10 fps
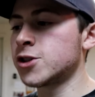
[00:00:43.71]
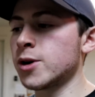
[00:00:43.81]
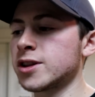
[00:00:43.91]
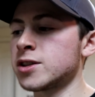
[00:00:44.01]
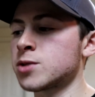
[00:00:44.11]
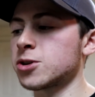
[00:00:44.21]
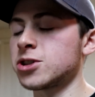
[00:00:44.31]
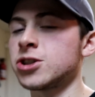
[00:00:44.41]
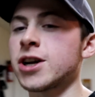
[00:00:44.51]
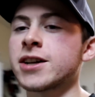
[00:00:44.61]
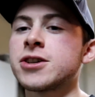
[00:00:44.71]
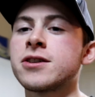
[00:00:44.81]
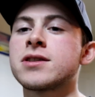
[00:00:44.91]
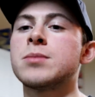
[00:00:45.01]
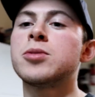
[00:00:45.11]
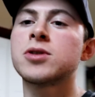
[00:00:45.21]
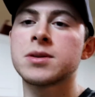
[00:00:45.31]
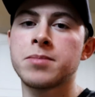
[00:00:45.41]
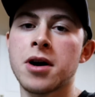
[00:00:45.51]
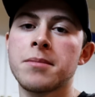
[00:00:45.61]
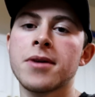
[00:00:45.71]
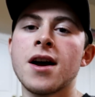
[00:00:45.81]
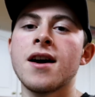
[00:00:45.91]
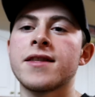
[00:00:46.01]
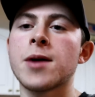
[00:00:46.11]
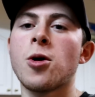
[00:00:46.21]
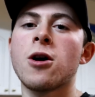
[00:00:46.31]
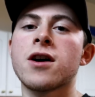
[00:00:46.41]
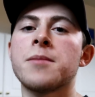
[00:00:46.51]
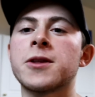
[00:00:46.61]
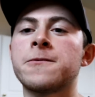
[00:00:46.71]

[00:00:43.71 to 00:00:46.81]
do have to switch ejectors, the boosted pump. That will all come in the